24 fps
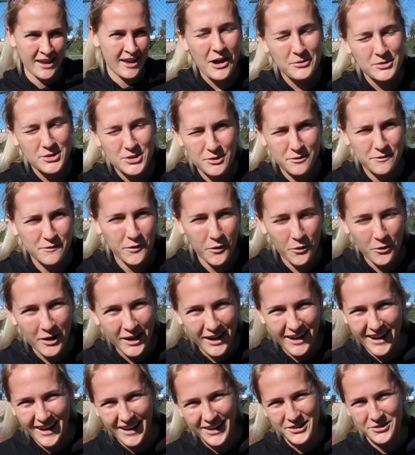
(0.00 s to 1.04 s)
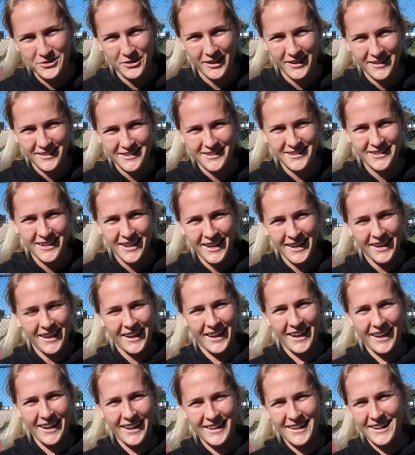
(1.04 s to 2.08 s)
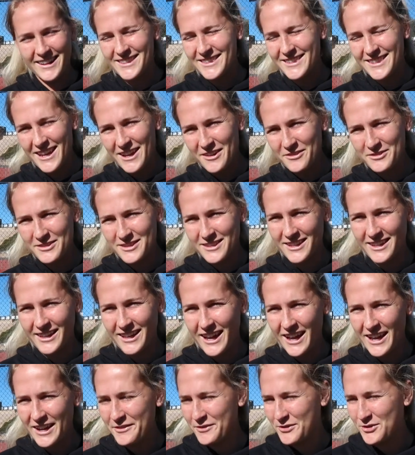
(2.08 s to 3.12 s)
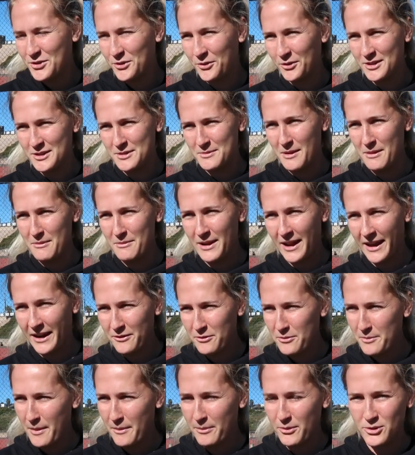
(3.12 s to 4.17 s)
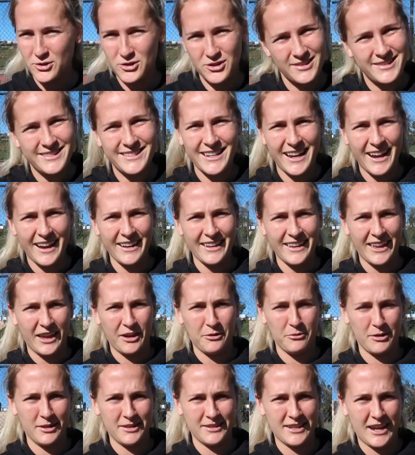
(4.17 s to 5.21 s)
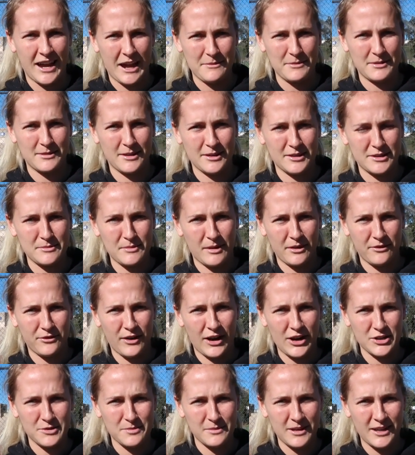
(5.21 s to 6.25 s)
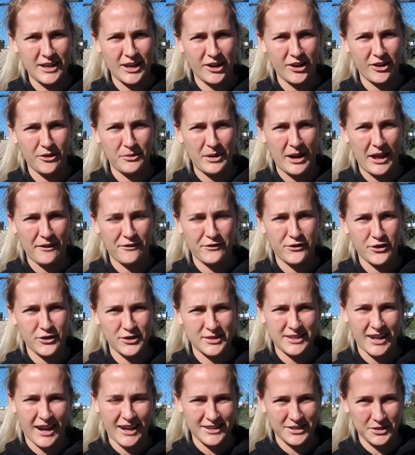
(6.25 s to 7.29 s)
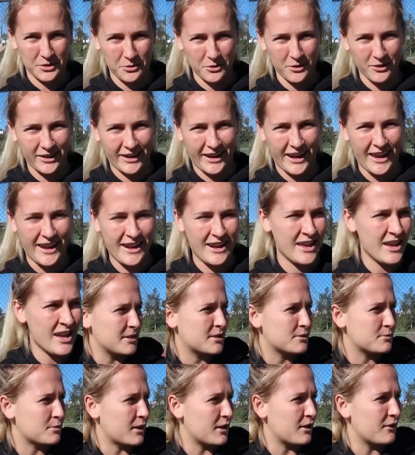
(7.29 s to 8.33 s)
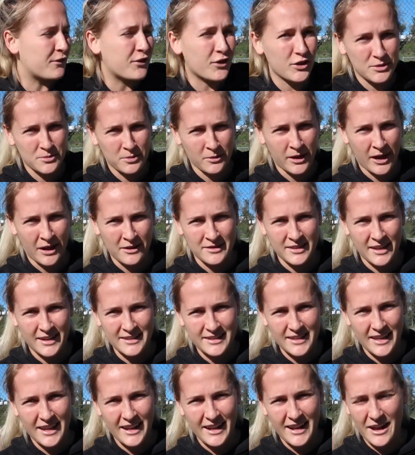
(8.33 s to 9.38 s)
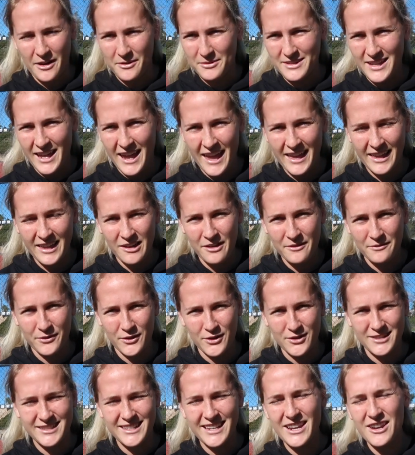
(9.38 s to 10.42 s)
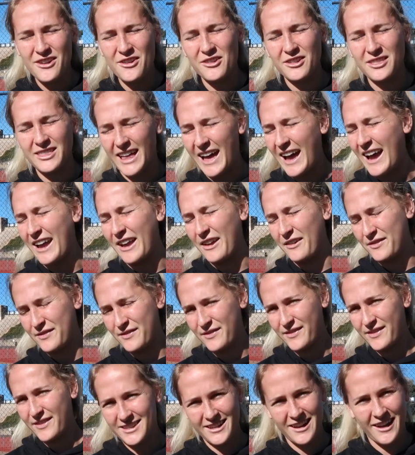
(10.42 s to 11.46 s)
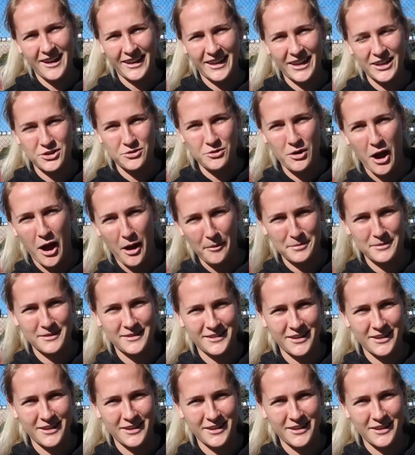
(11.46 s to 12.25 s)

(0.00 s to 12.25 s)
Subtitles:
I would do 4x800s. And it sounds kind of short to me, but I remember just dying one time, especially my freshman year when I first got to Oregon. This is one of the first workouts I did, and I was hanging on for dear life to not get dropped.